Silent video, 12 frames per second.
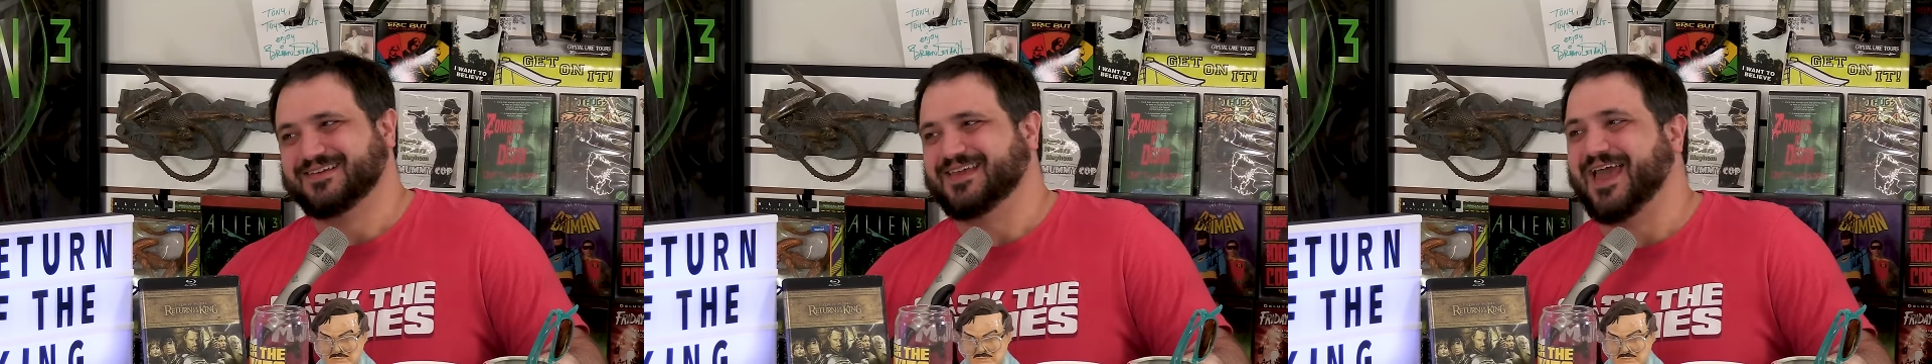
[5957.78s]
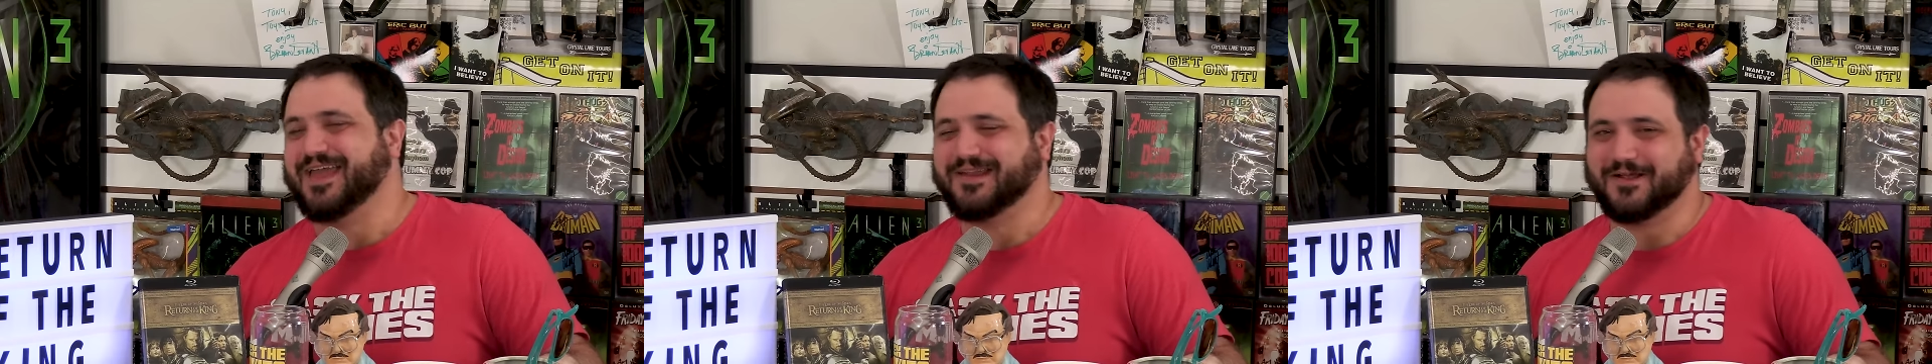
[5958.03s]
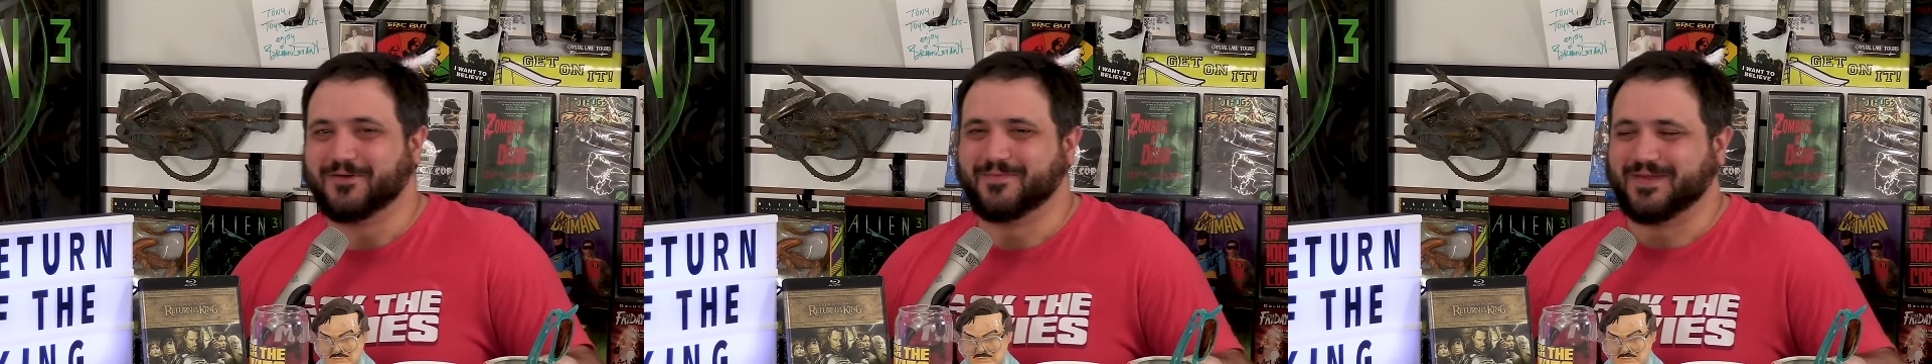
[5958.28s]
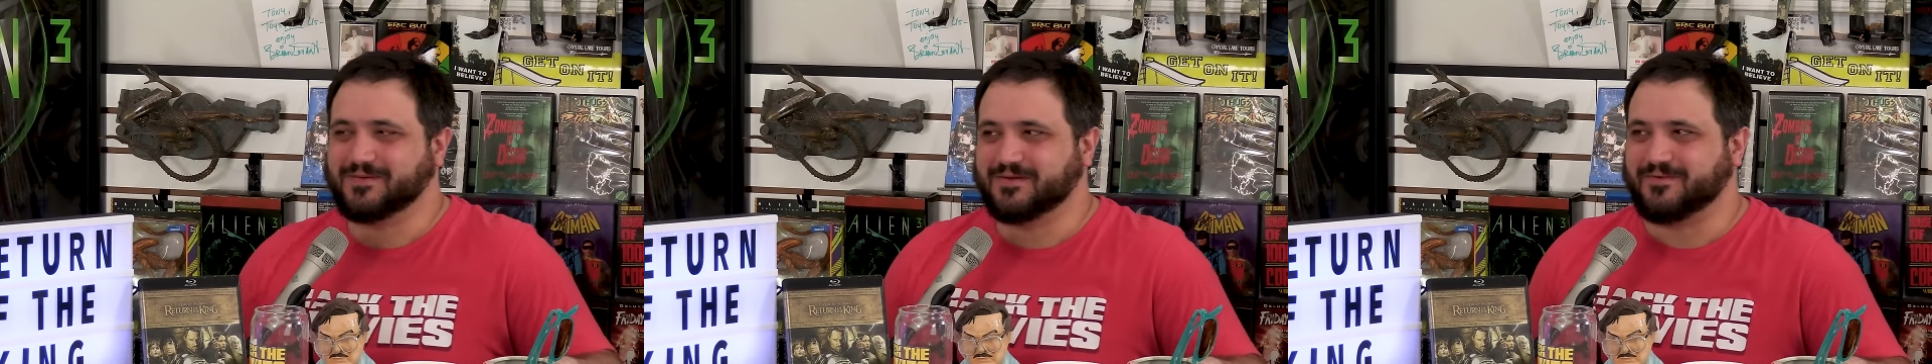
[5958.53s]
Yeah, you know,
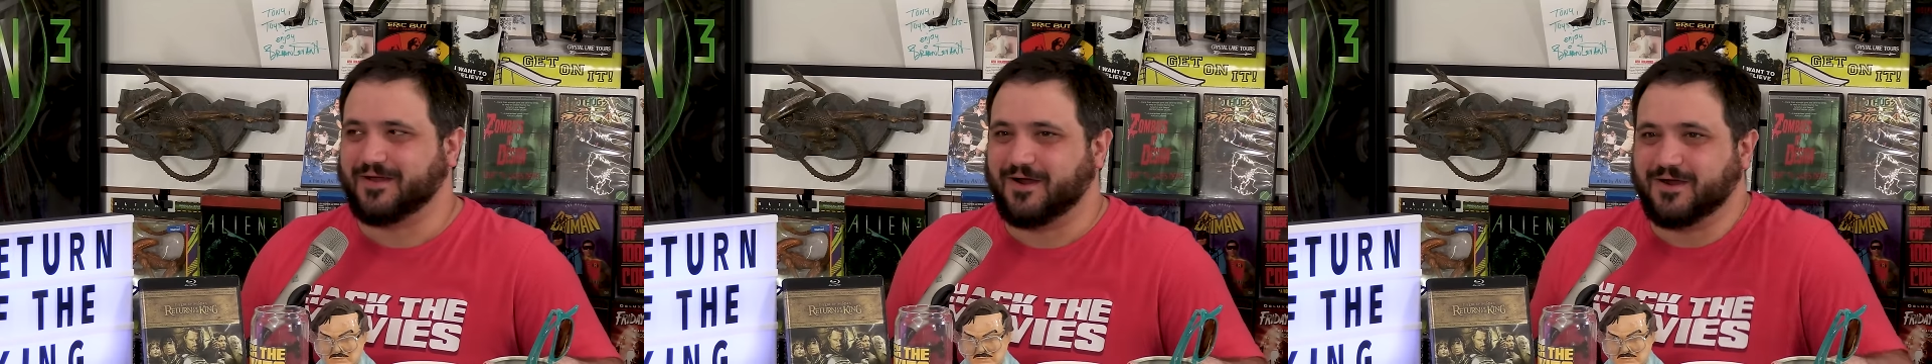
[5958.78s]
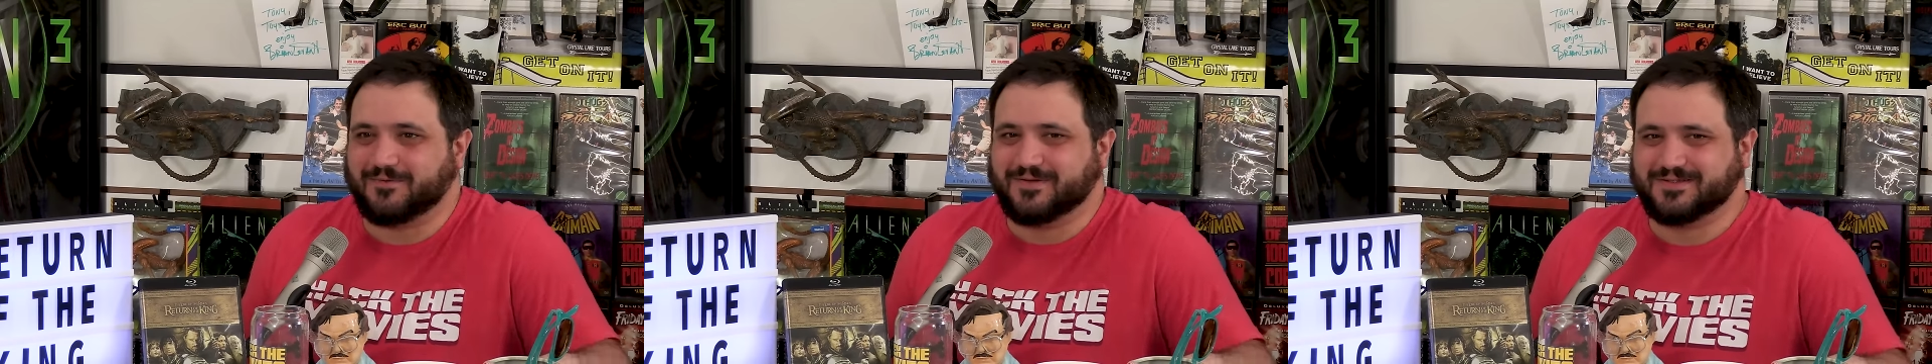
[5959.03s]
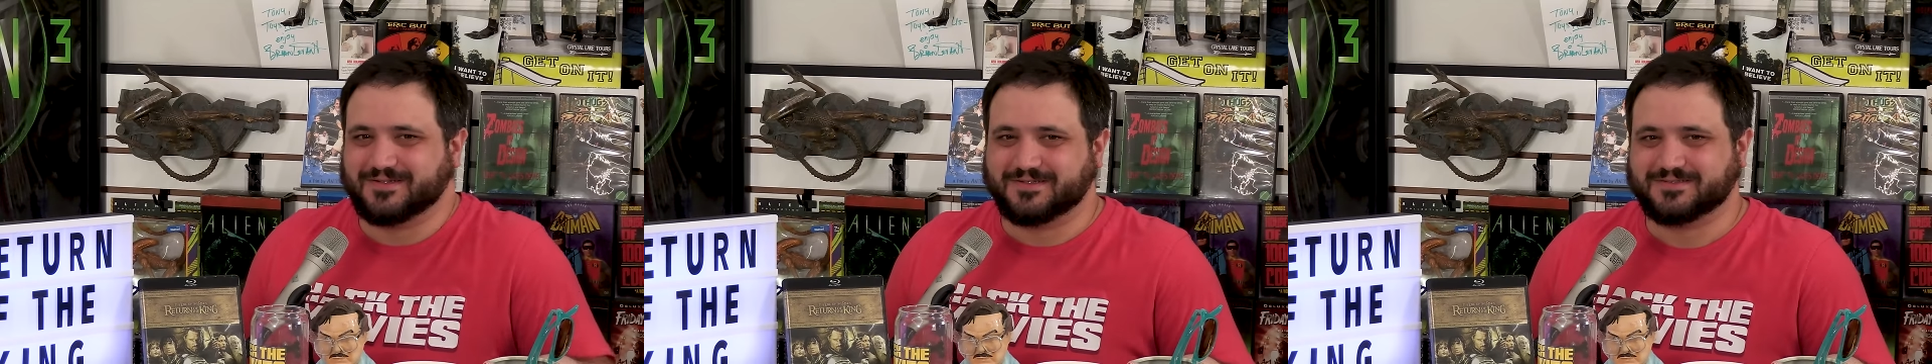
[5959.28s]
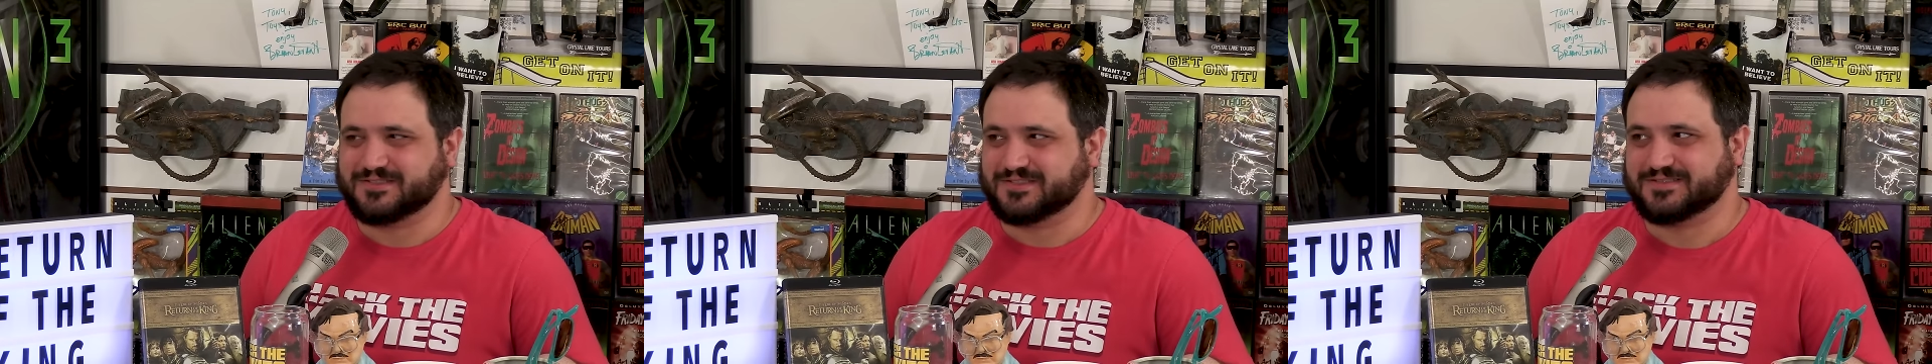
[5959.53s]
maybe if
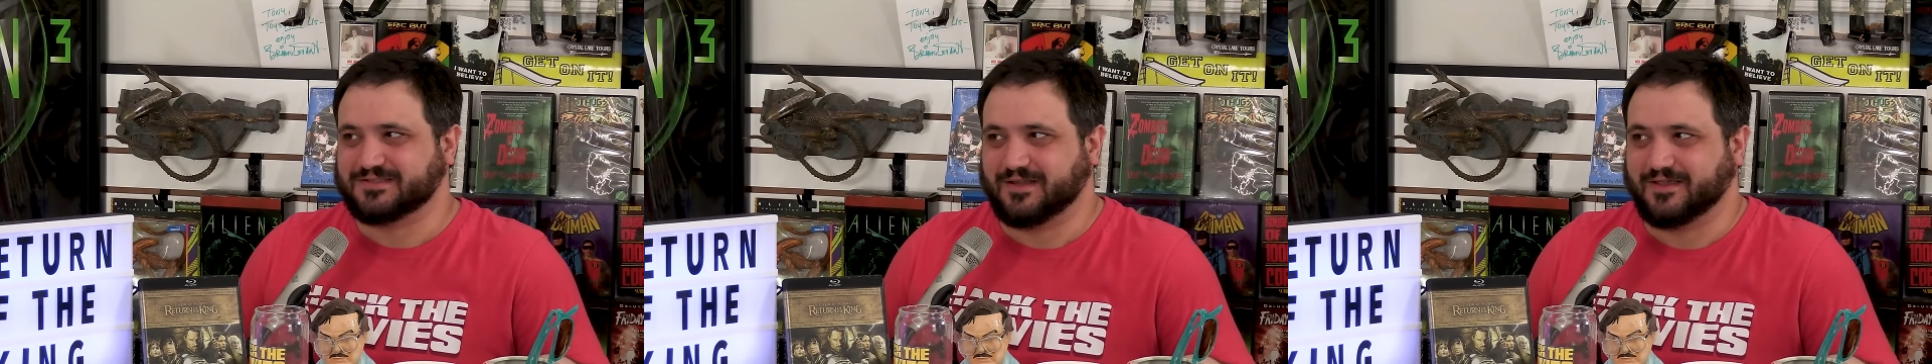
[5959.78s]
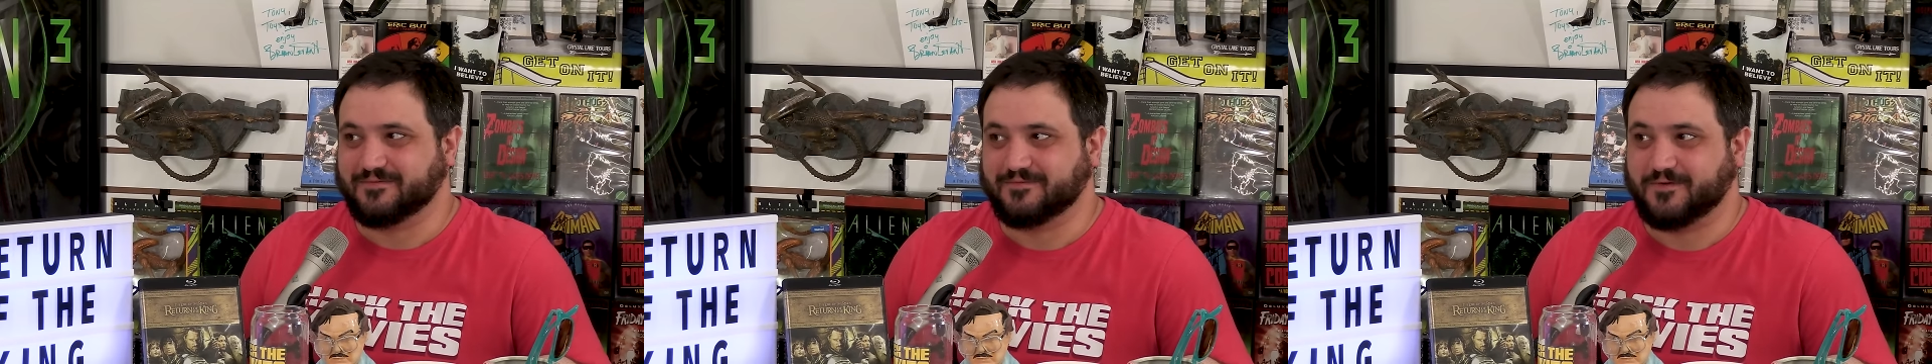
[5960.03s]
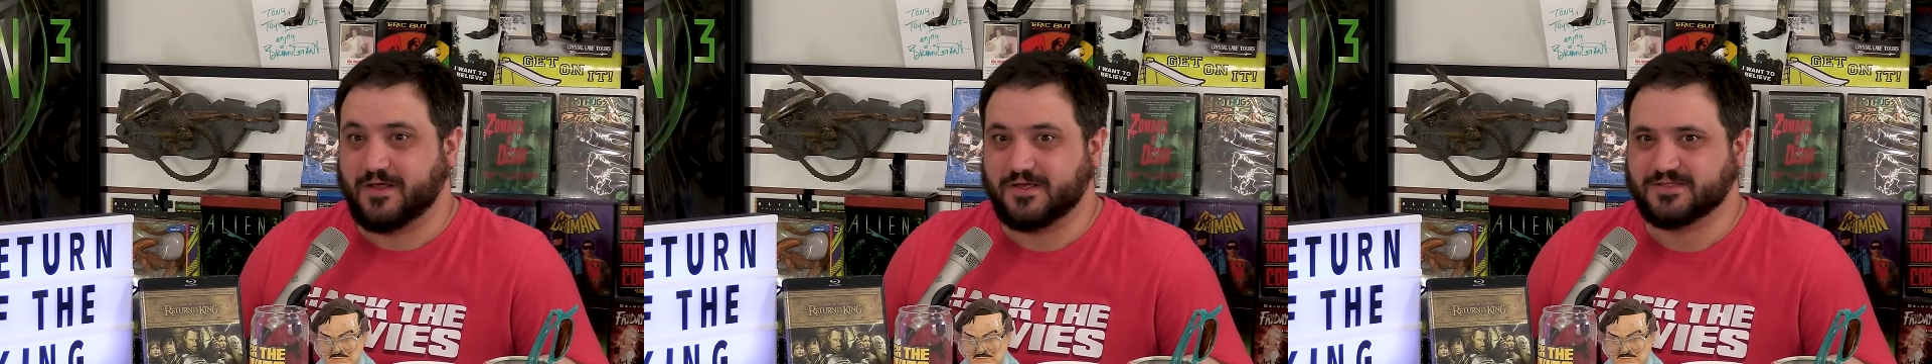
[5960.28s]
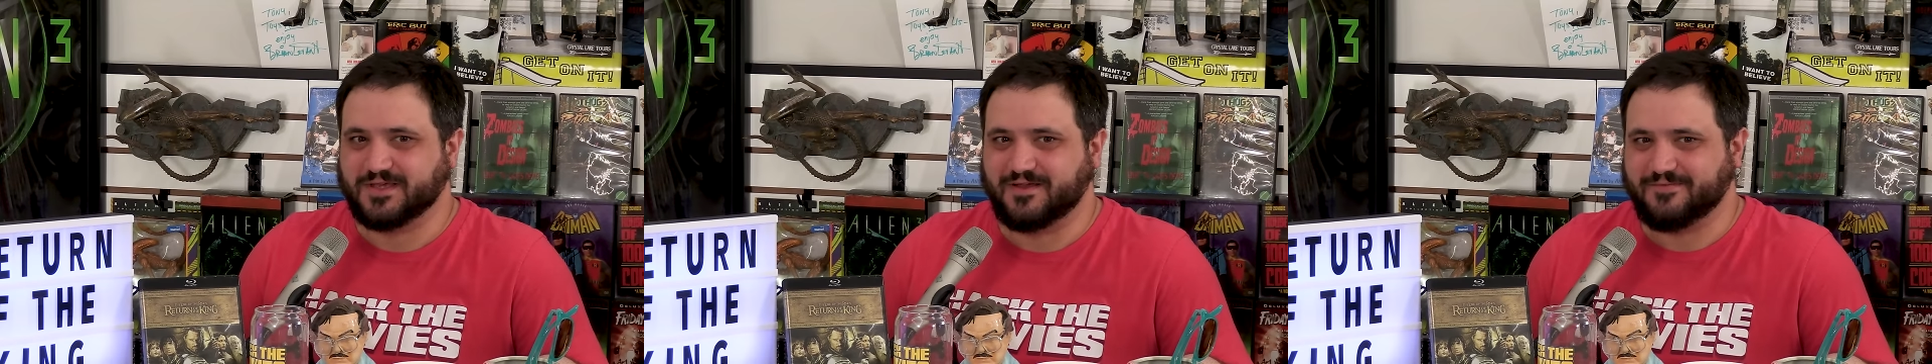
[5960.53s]
Arwen just like
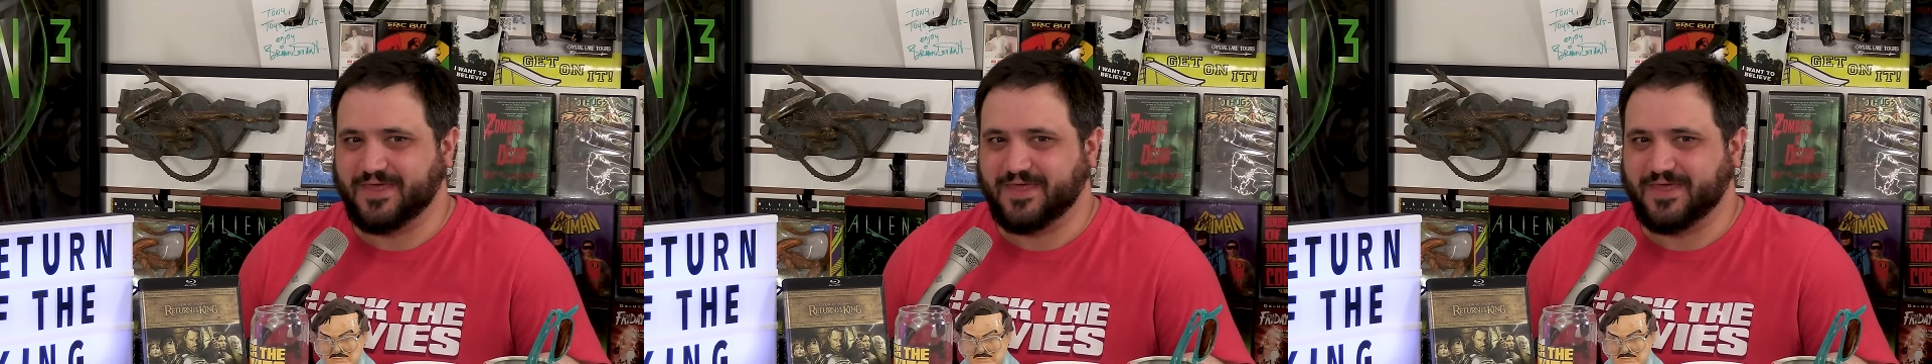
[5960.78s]
falls off